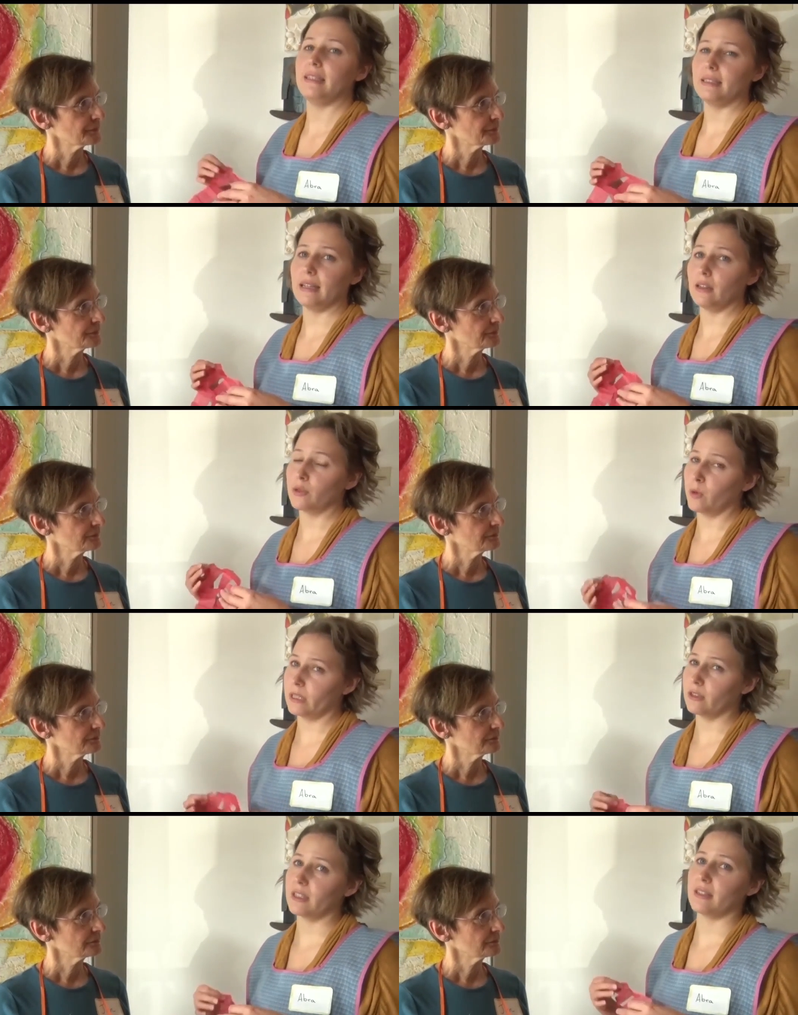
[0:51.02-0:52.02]
Speaker 1: Dia de los
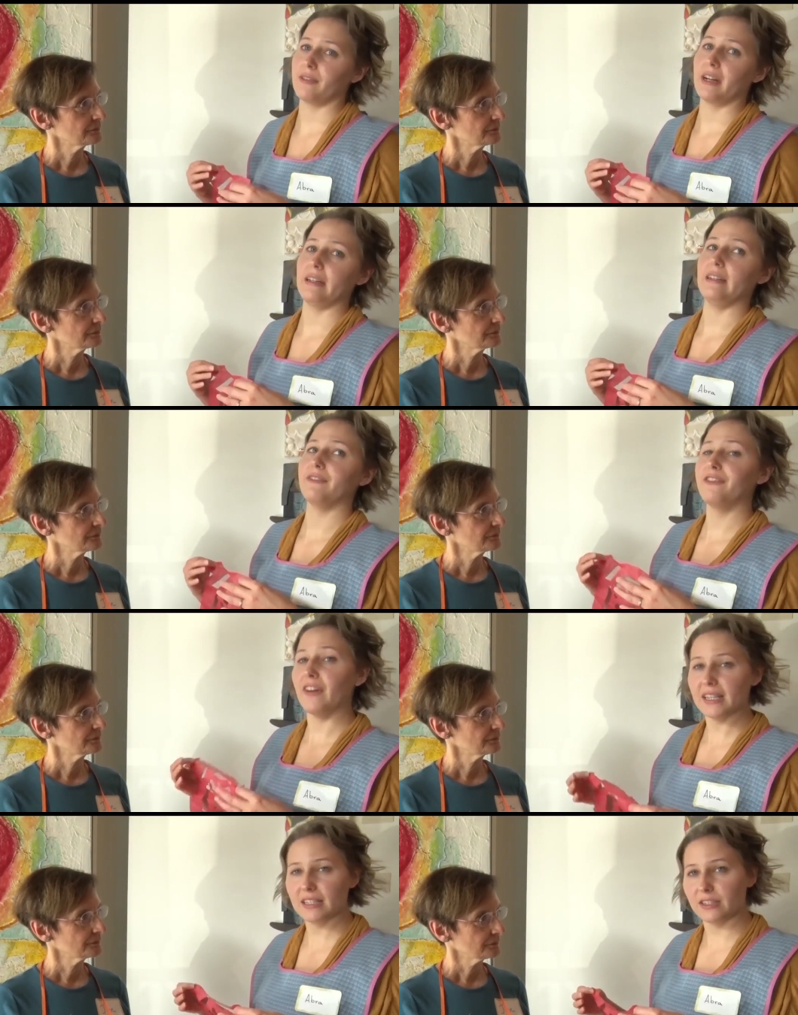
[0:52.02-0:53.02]
Muertos is a very
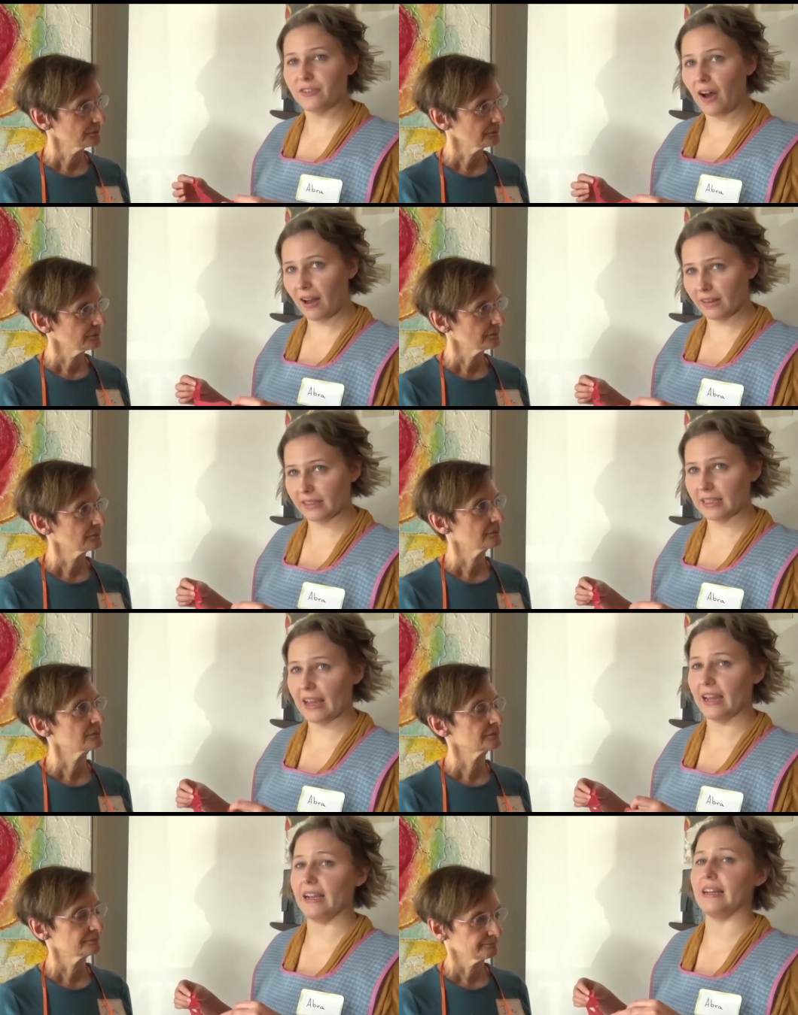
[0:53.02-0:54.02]
festive
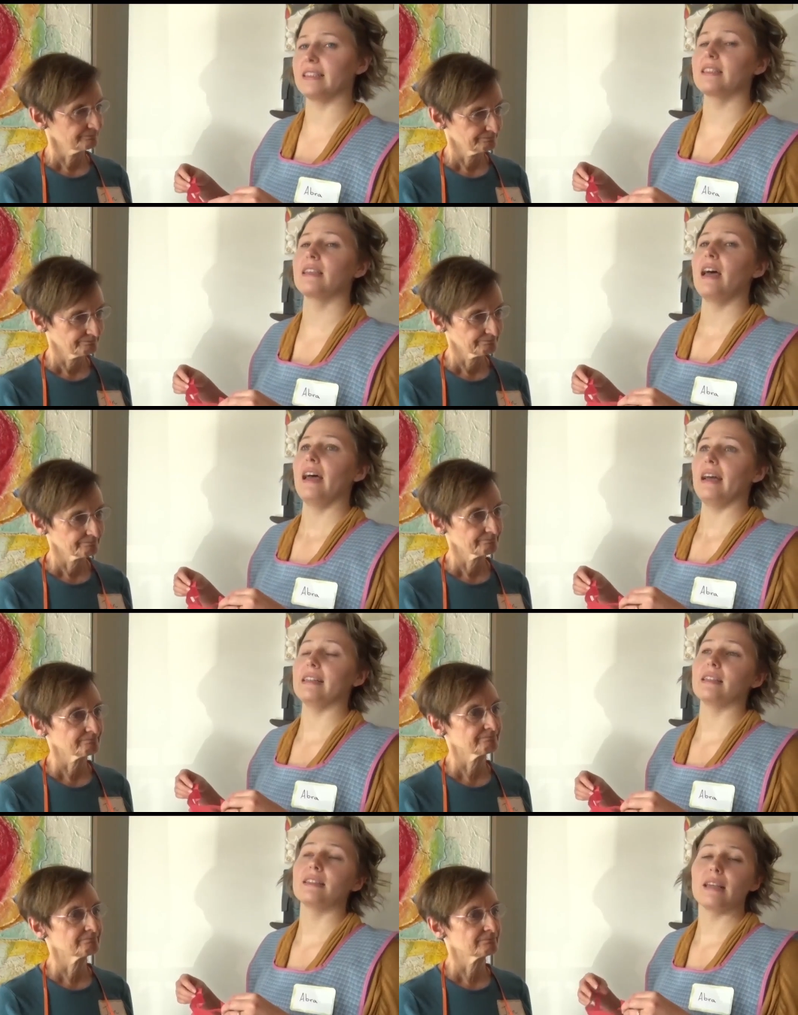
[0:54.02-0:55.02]
holiday. It's
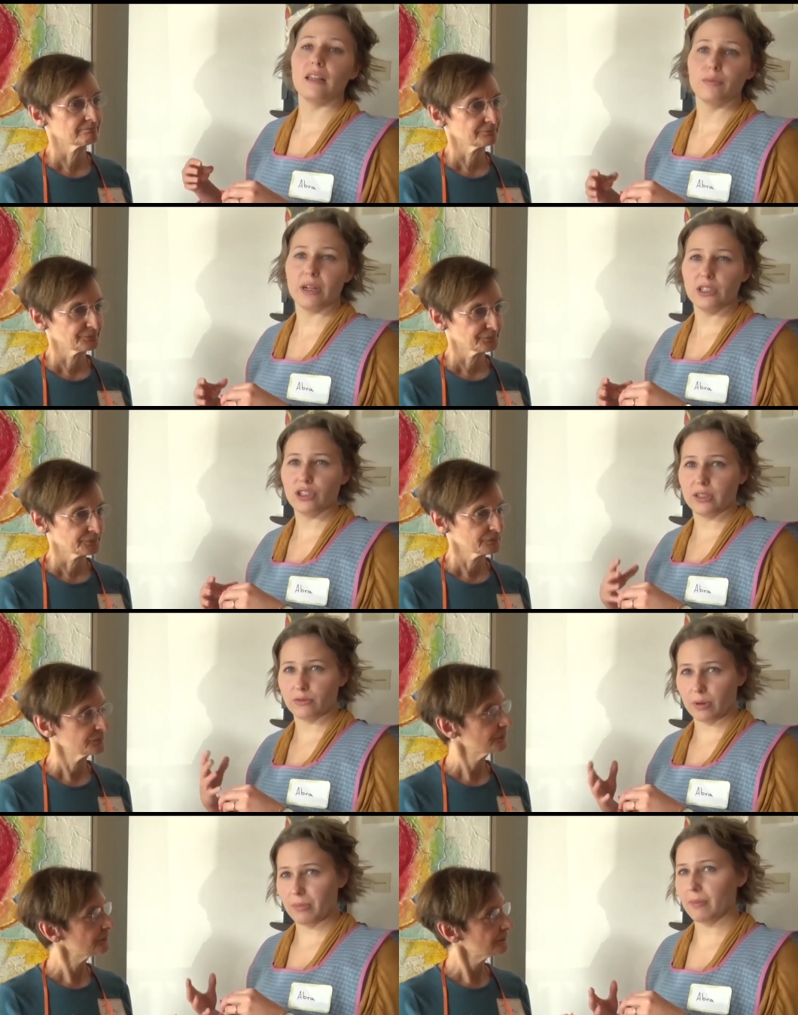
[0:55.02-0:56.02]
it's a celebration
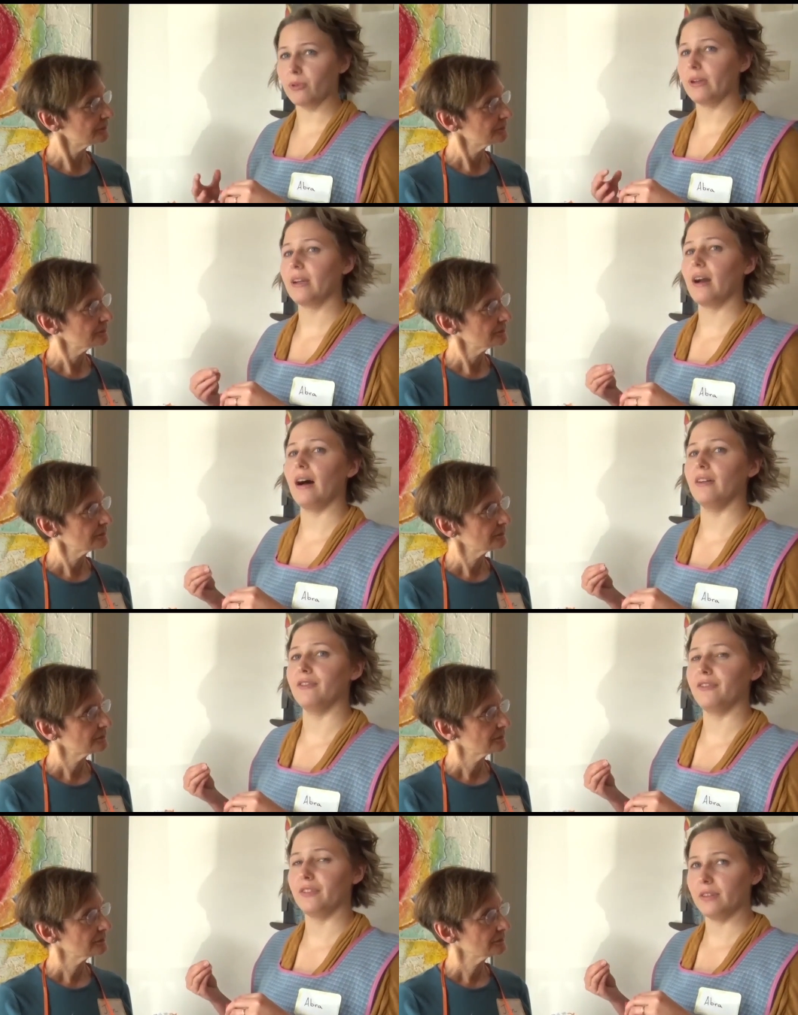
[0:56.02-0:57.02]
and remembering of
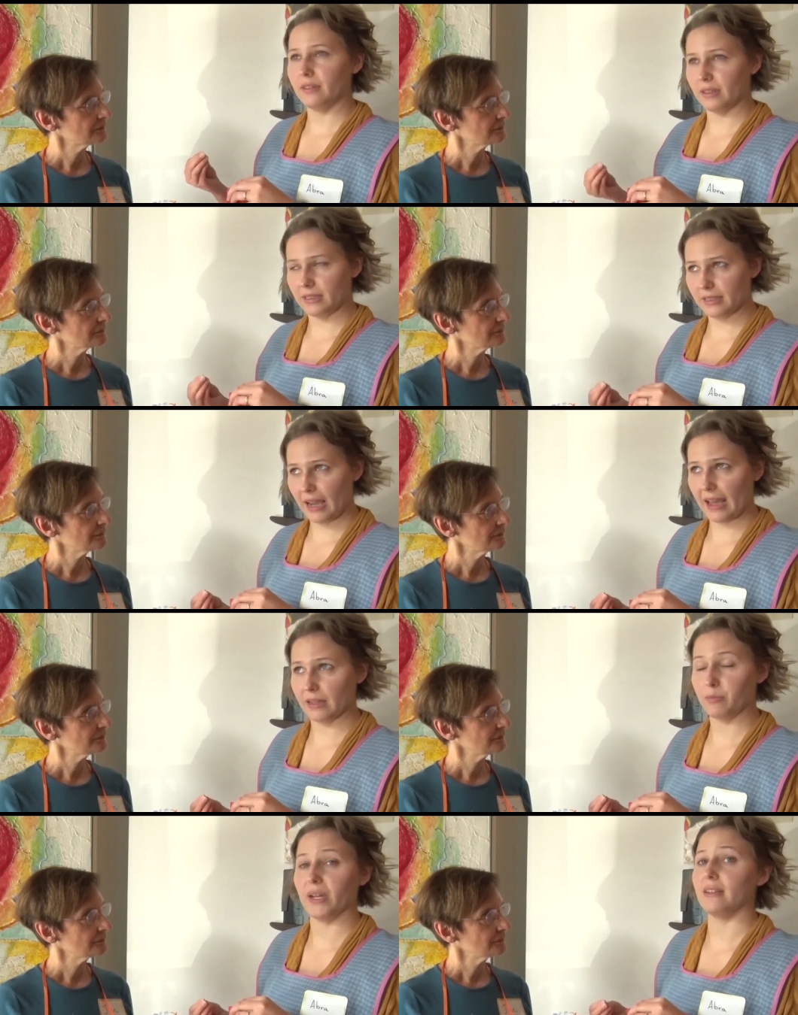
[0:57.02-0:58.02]
the
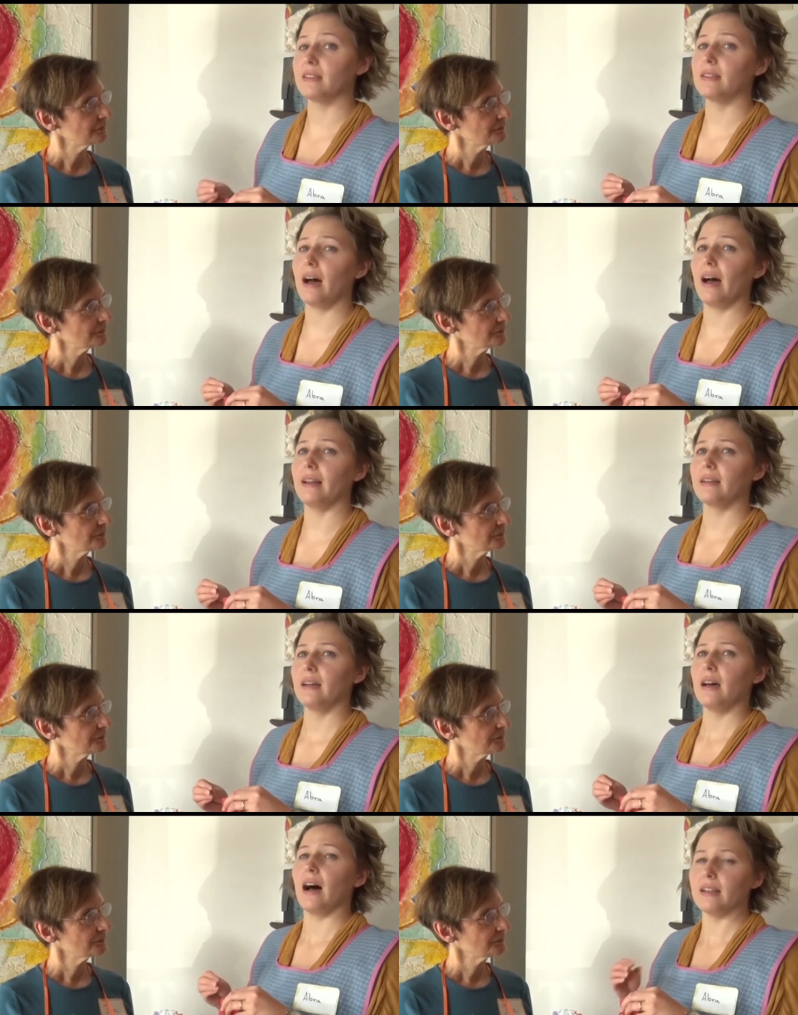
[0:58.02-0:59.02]
dead, but it's not
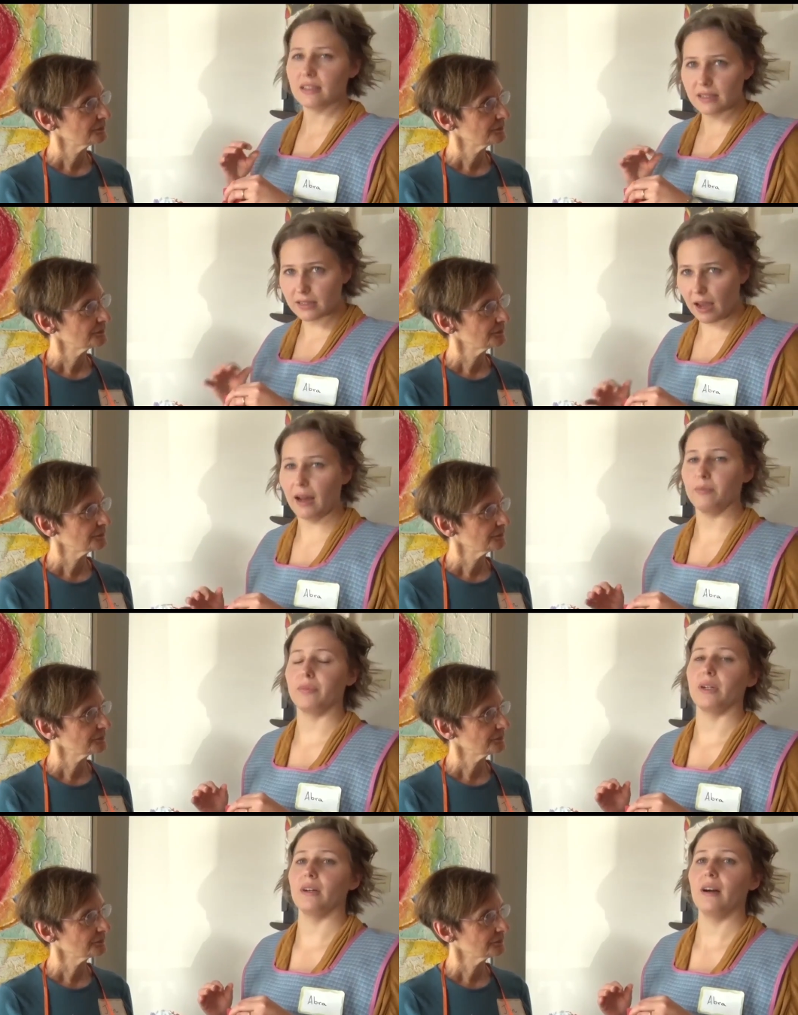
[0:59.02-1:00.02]
a
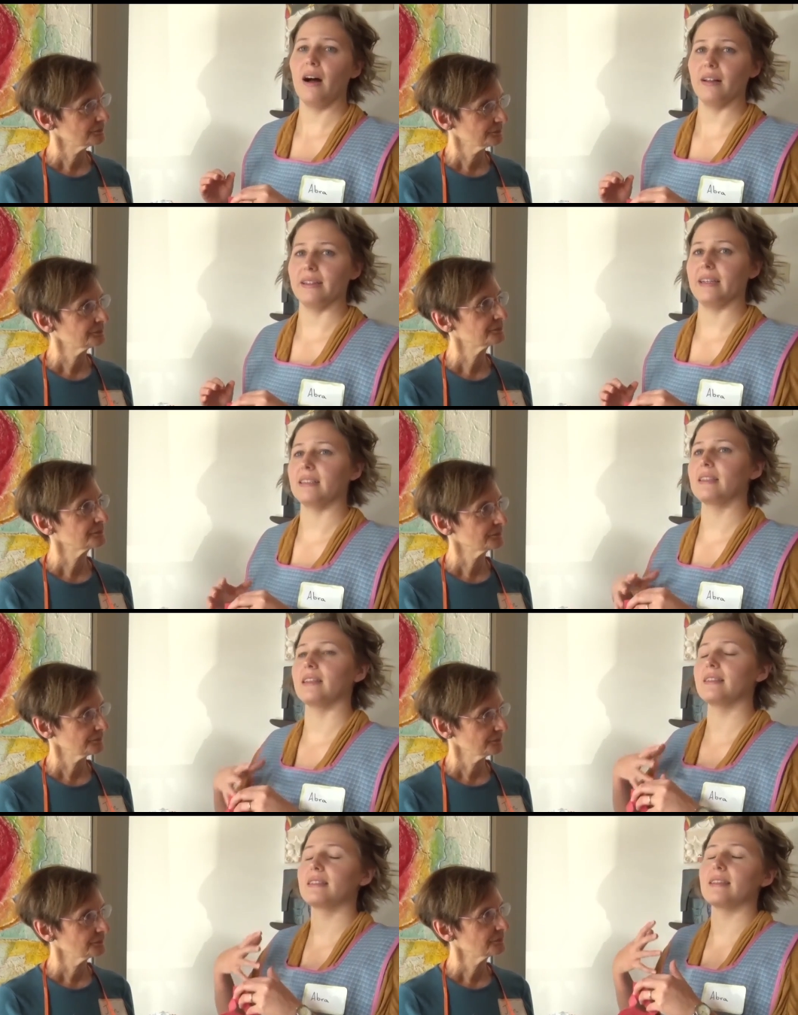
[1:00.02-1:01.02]
somber holiday. It's
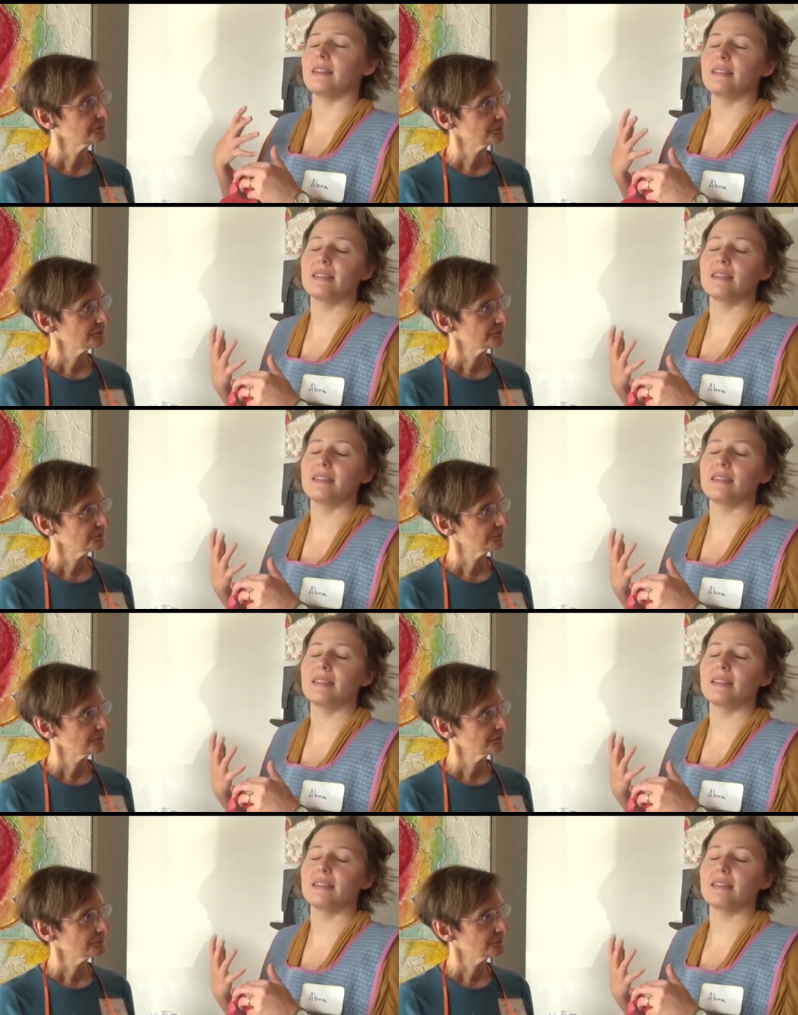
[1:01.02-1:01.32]
a, it's a